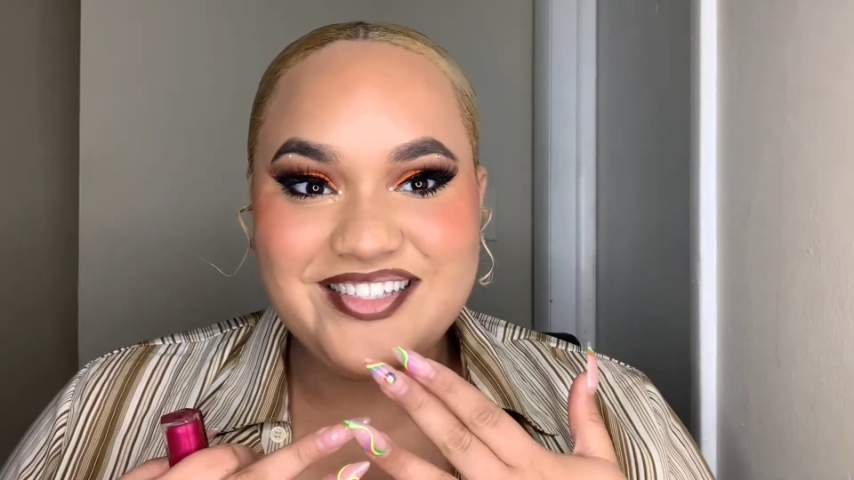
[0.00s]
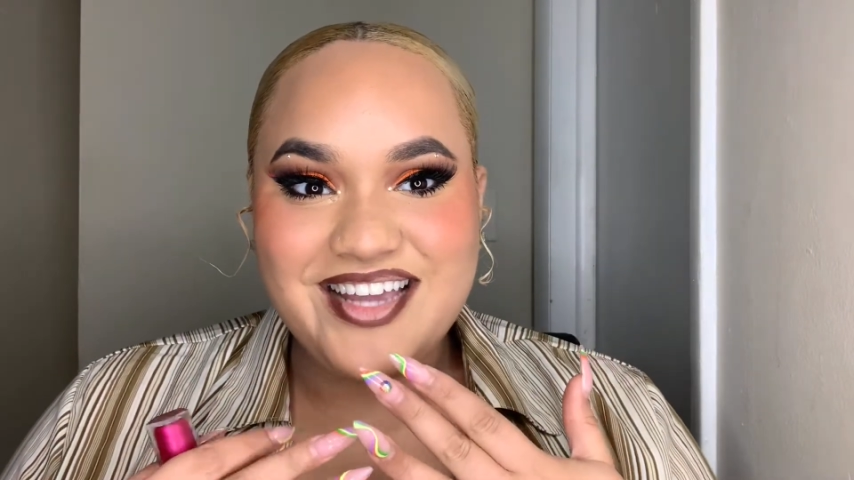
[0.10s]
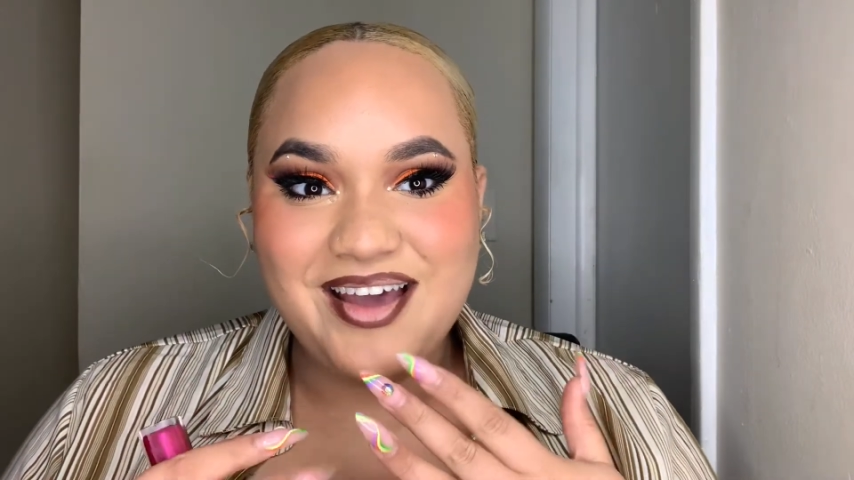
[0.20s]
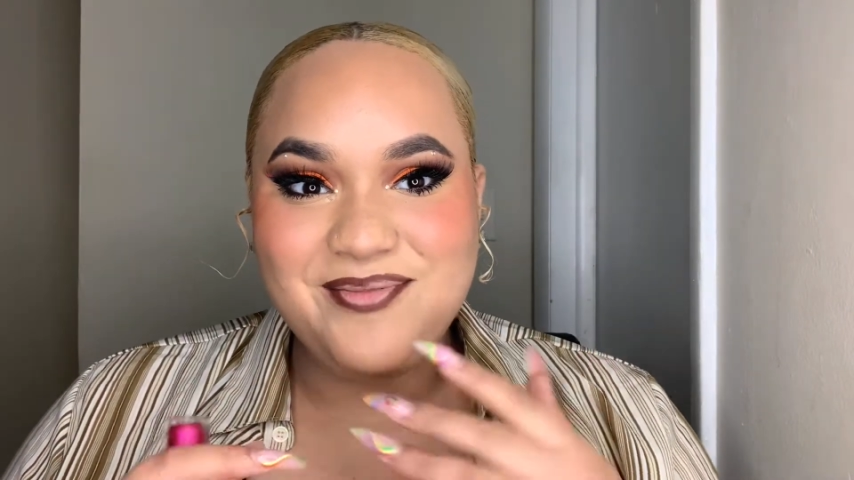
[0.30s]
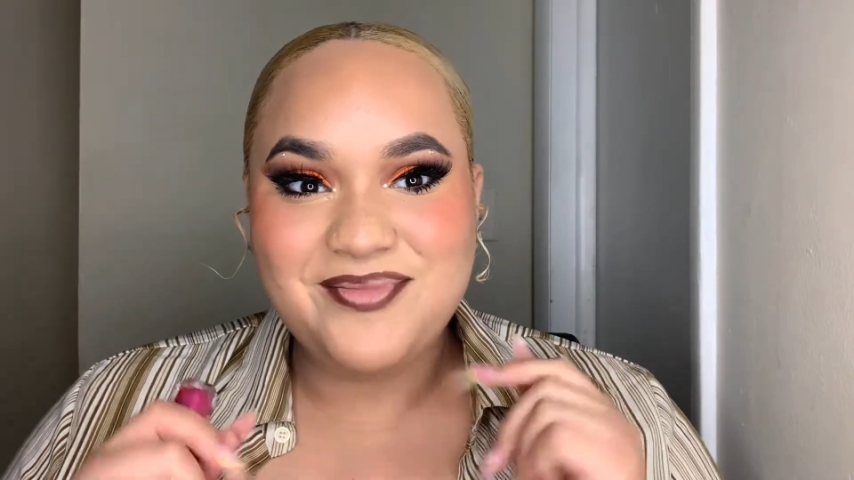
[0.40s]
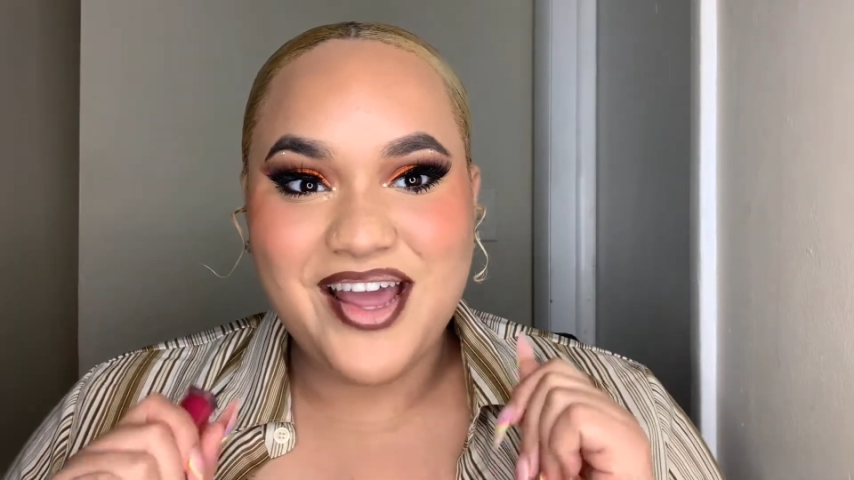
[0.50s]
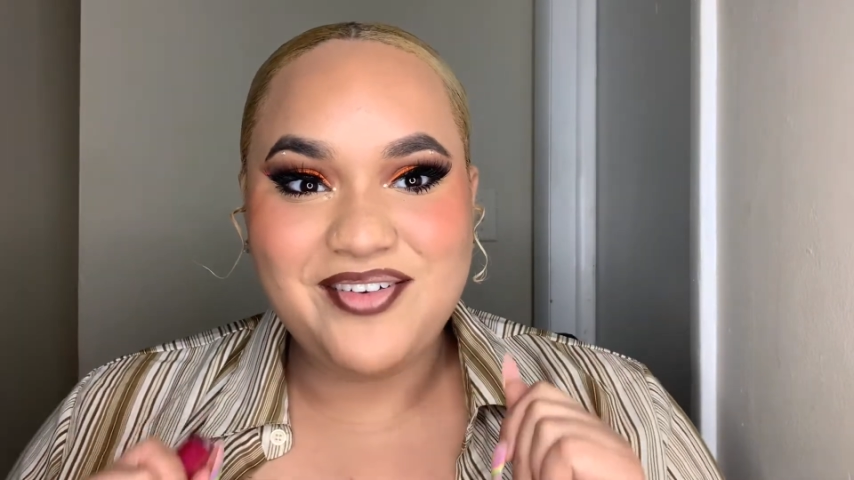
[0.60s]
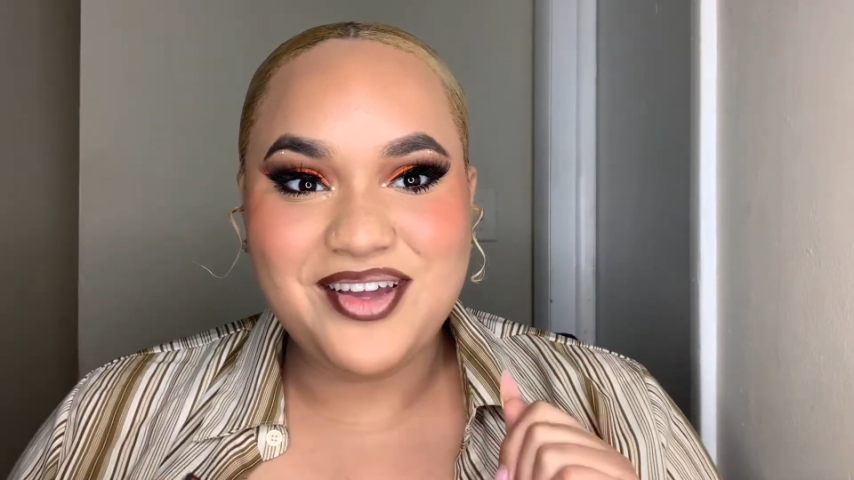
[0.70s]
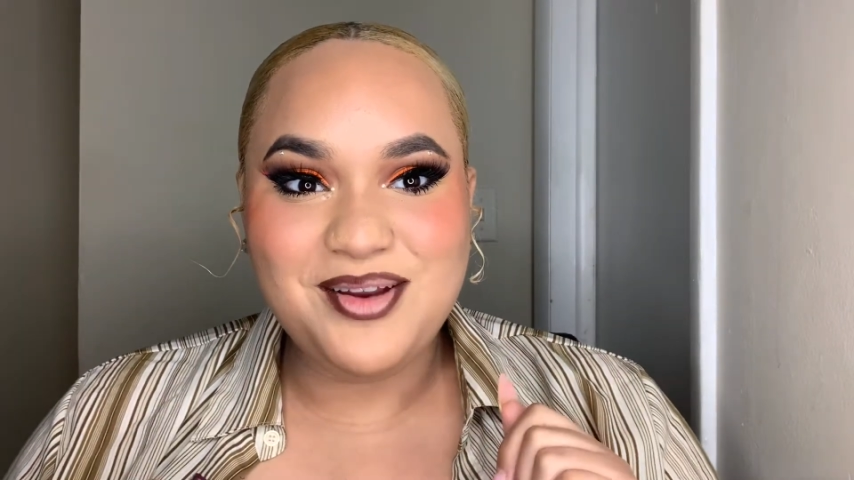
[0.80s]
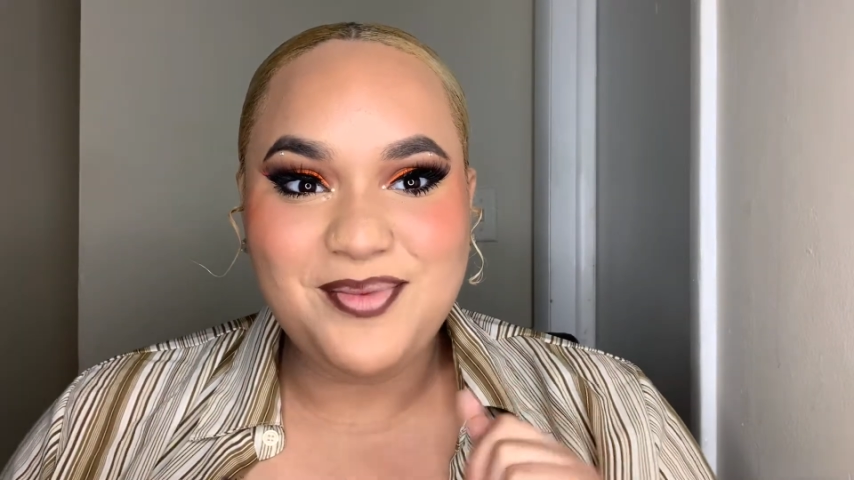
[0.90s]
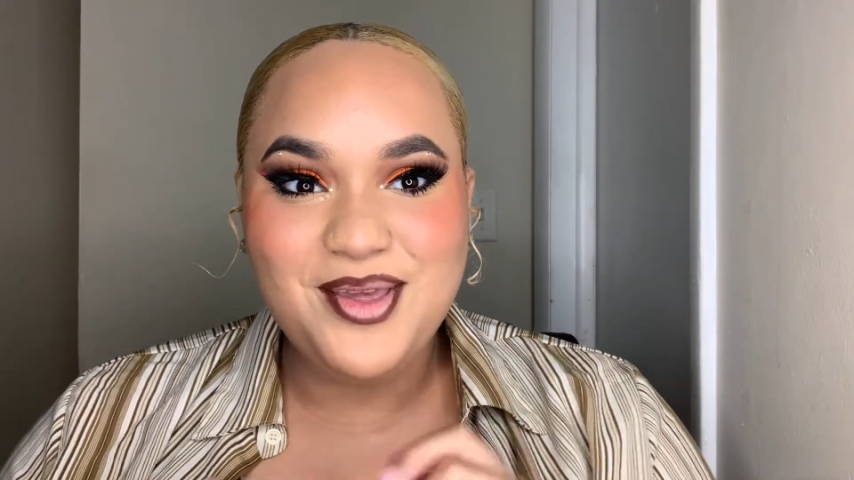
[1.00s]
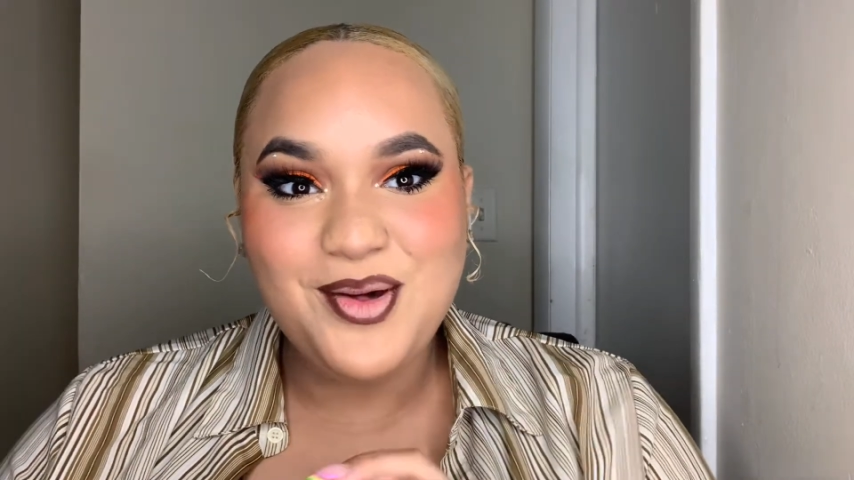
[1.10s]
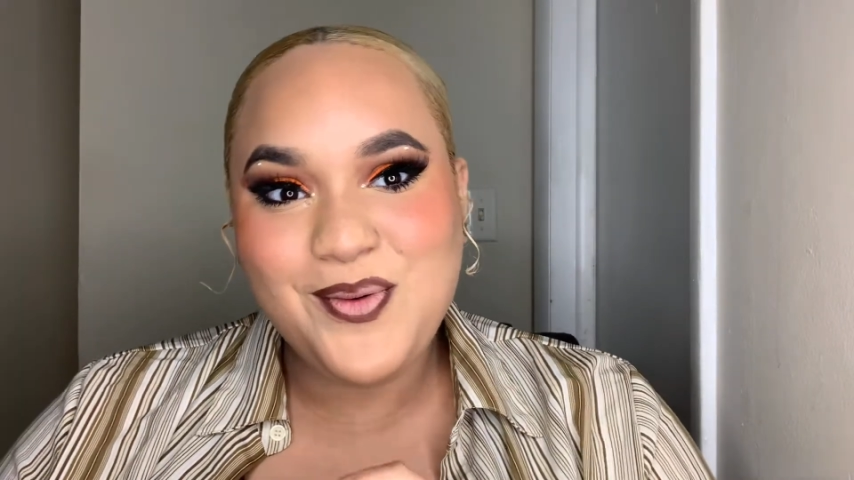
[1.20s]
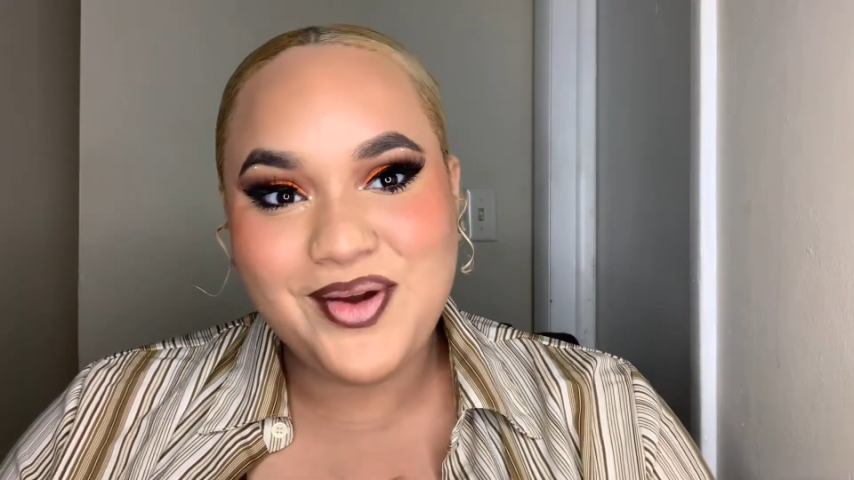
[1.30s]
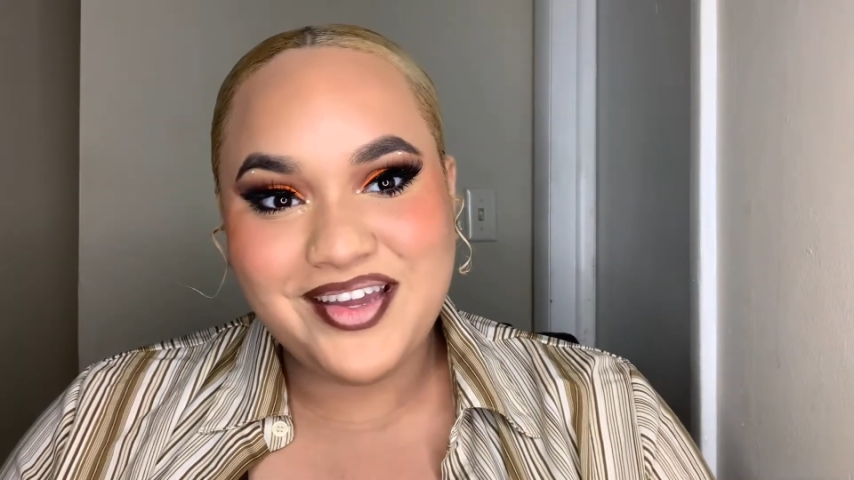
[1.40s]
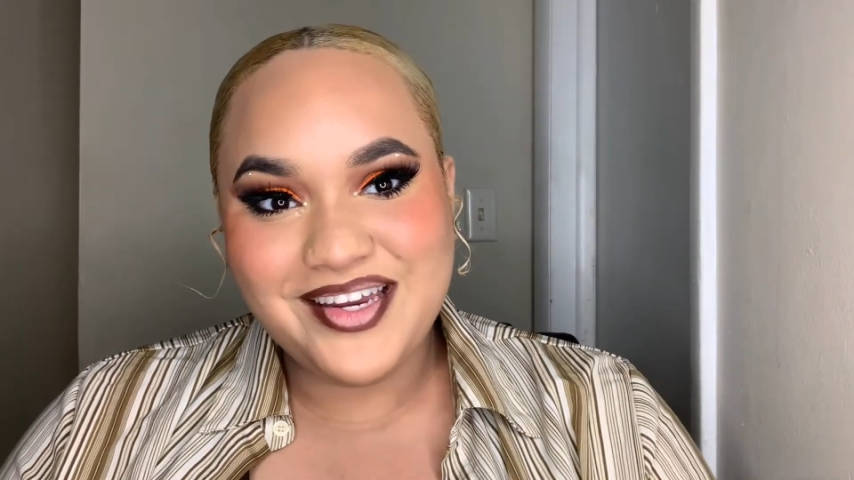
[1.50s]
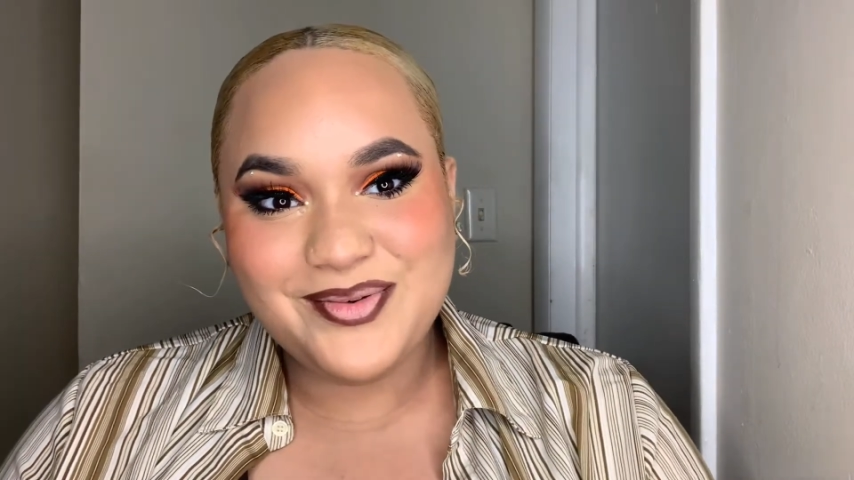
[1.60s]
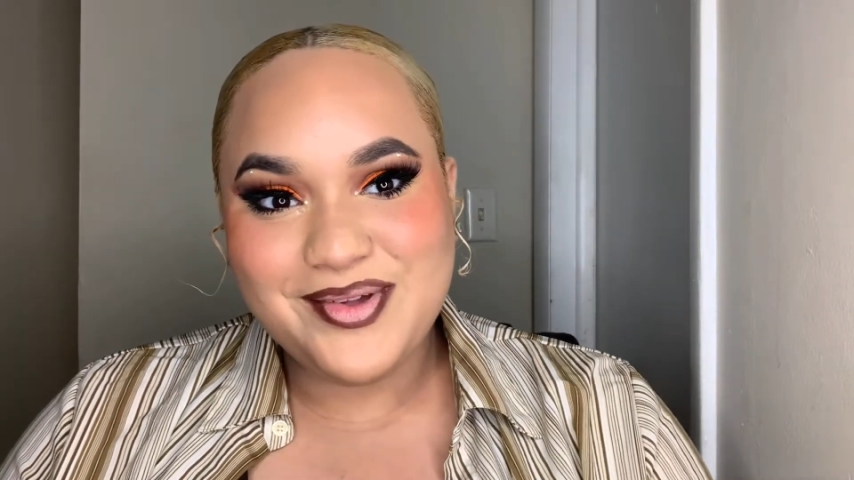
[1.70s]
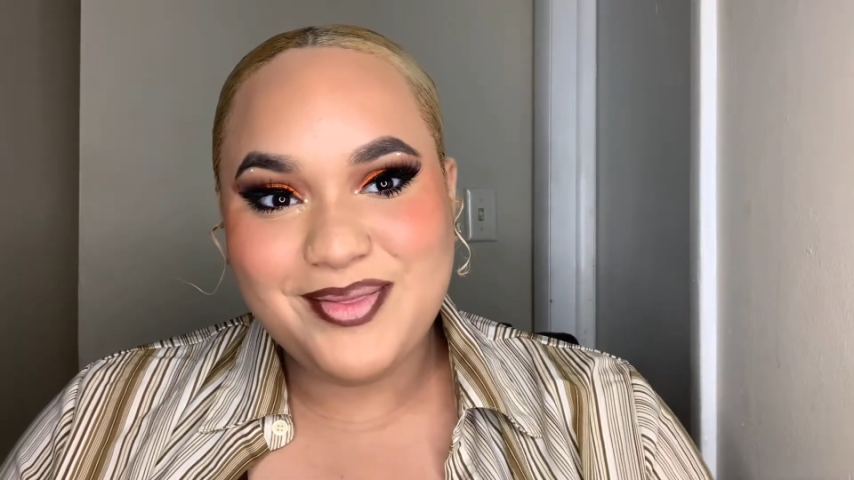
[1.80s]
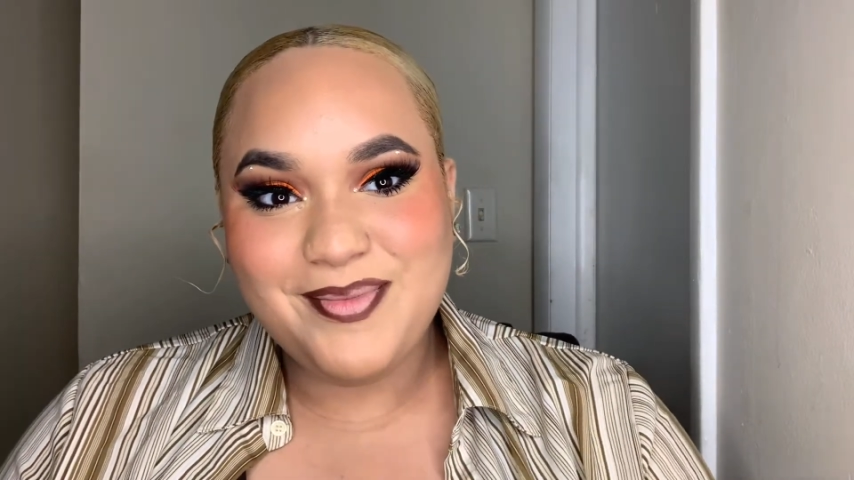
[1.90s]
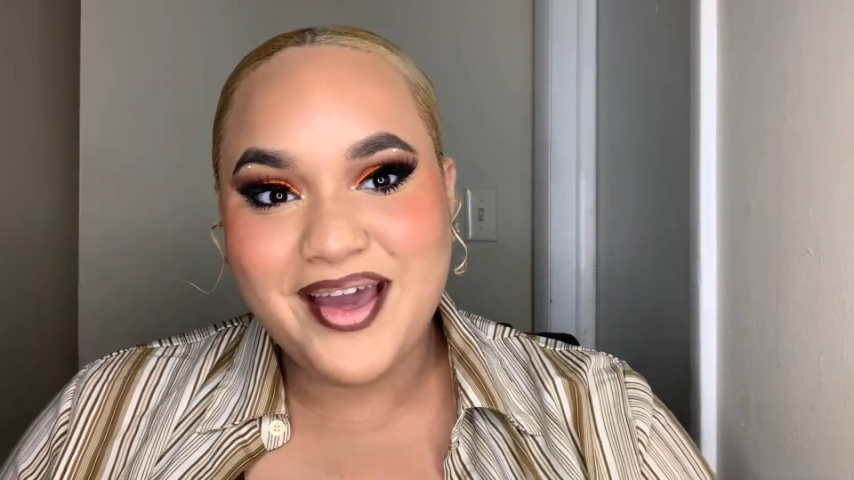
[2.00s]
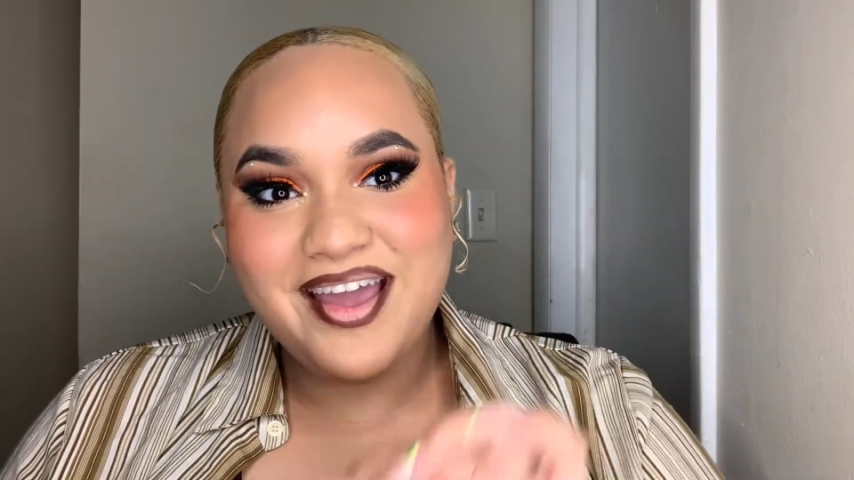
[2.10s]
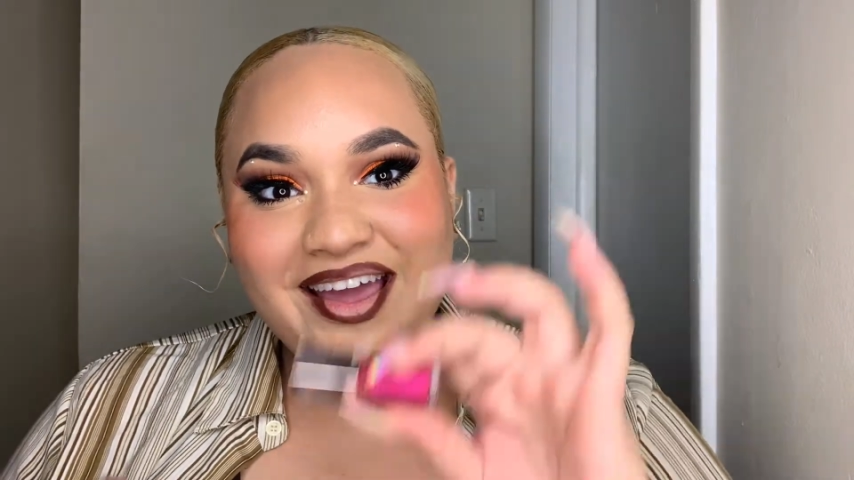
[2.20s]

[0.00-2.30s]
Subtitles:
I'm now gonna be going in with my